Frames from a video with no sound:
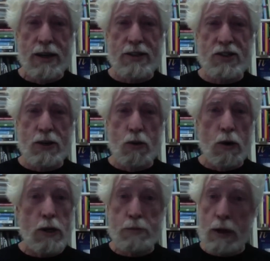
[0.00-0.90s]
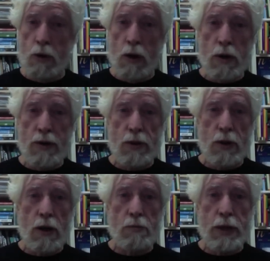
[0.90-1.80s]
It still works, but it won't work for
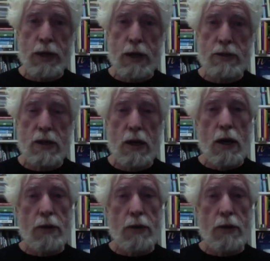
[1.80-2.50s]
long because